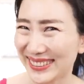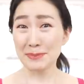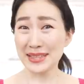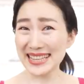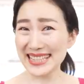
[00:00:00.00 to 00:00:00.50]

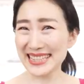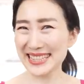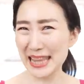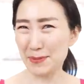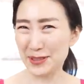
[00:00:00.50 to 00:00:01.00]
Please
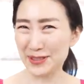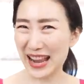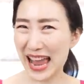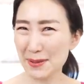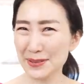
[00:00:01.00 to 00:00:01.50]

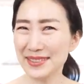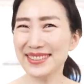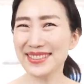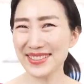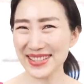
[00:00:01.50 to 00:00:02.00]
subscribe
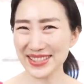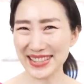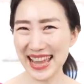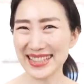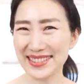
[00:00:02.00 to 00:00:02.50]
to
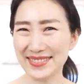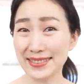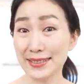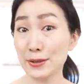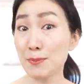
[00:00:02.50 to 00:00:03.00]
this channel
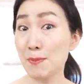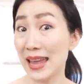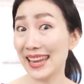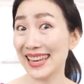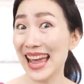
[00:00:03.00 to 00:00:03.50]
to
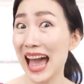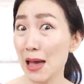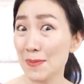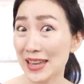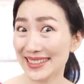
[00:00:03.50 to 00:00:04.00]
make it
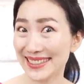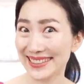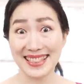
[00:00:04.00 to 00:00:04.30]
habit.